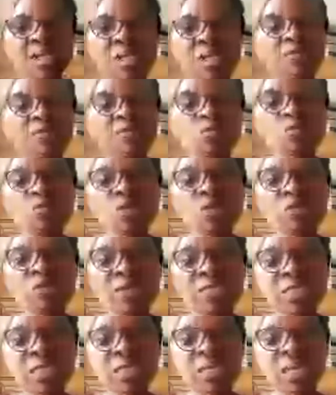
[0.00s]
If you even
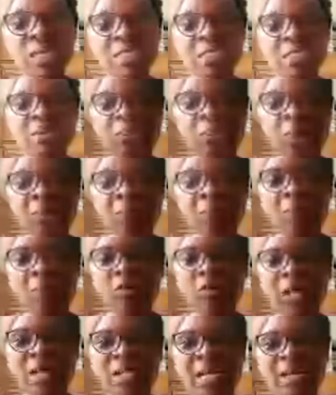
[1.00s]
say that mommy or
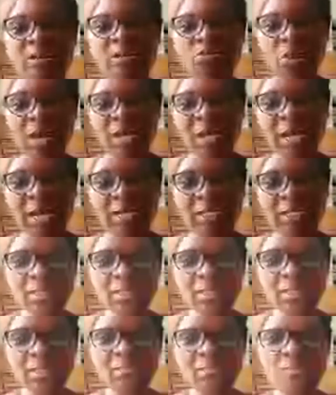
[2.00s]
daddy has to analyze
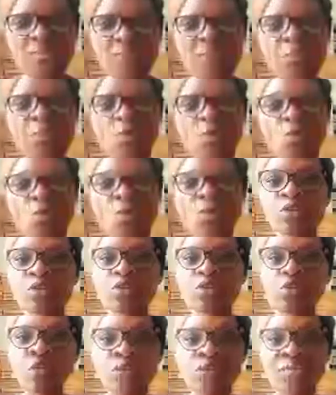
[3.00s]
what
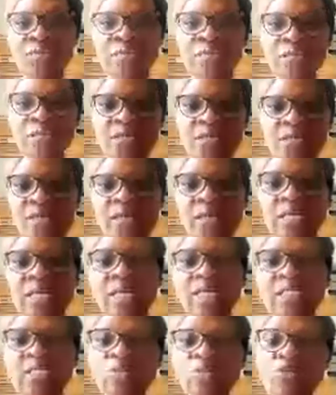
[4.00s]
you are saying,
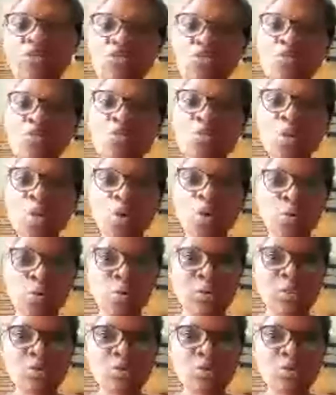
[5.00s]
is it true or not?